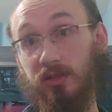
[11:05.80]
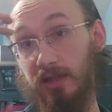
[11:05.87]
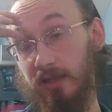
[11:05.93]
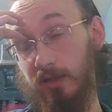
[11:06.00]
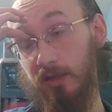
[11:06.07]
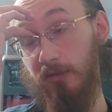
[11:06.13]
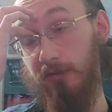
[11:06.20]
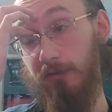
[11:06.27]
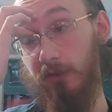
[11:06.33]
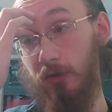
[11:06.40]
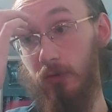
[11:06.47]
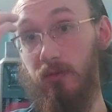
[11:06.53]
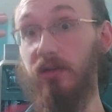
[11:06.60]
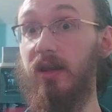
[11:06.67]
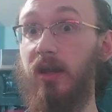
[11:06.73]
like a few
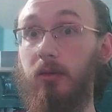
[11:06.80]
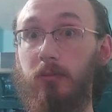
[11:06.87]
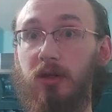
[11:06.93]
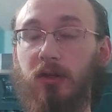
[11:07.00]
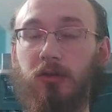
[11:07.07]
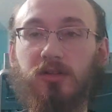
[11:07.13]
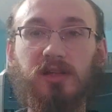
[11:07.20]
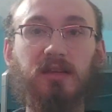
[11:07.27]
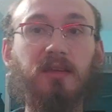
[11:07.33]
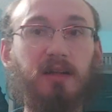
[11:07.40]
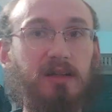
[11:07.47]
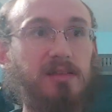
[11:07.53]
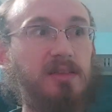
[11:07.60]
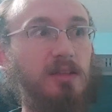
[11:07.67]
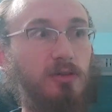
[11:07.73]
nanometers, I think
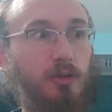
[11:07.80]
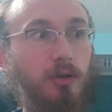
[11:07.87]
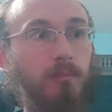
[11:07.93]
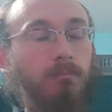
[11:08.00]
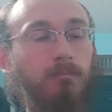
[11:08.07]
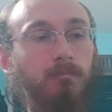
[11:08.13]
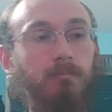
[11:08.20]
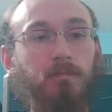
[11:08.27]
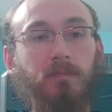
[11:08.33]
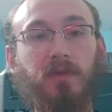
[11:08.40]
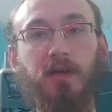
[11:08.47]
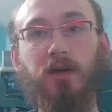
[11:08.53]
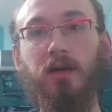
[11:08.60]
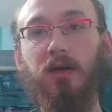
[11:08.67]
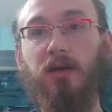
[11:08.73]
is the term.
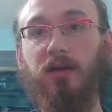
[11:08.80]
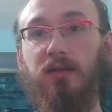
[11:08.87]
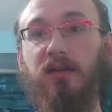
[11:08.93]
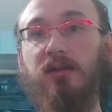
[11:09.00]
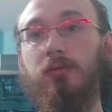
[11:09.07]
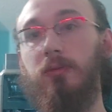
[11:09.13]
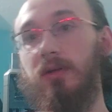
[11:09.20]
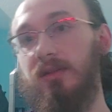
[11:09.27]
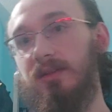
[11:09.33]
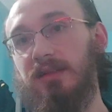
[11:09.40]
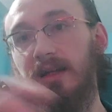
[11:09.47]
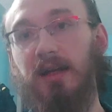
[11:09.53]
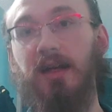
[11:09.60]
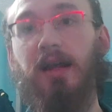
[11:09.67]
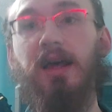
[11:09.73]
These ones,
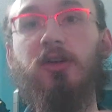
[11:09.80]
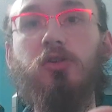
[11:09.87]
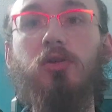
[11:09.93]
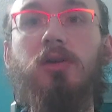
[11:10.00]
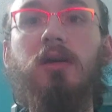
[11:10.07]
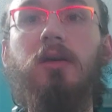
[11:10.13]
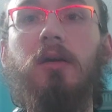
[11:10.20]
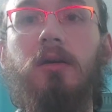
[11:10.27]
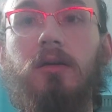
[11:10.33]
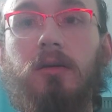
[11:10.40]
I can actually